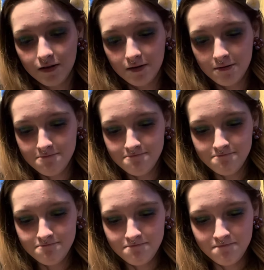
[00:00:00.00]

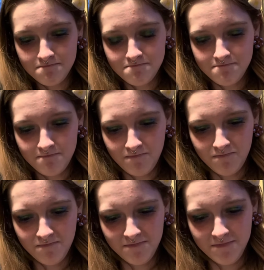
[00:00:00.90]

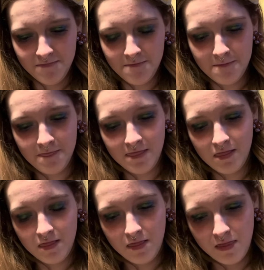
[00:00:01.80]

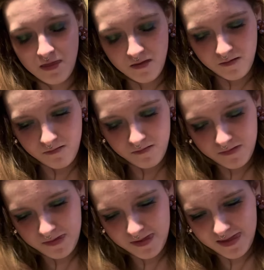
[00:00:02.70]

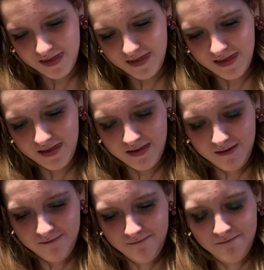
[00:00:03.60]

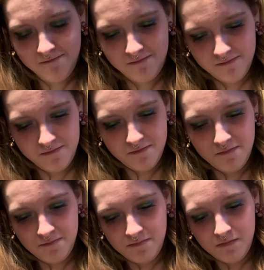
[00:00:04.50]

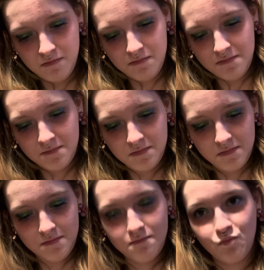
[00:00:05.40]

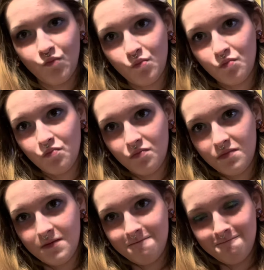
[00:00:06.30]

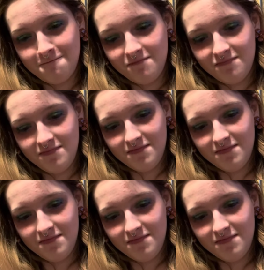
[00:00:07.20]
[no speech]